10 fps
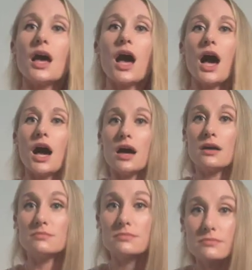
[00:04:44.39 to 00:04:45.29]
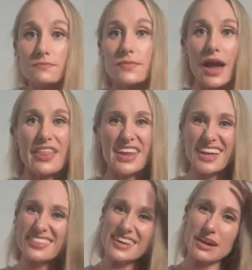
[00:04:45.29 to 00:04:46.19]
And then I
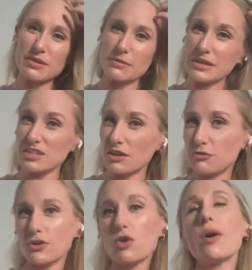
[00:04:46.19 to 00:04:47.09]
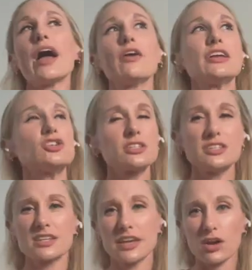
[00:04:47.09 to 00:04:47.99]
think I'm gonna be done for a while. It just
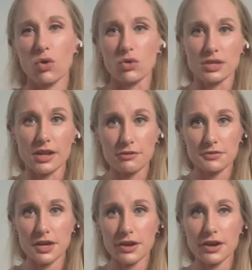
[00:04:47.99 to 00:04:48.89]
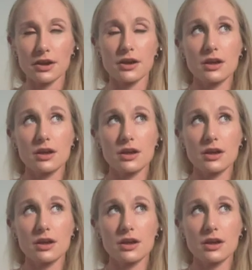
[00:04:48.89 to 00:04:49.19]
doesn't get cold enough here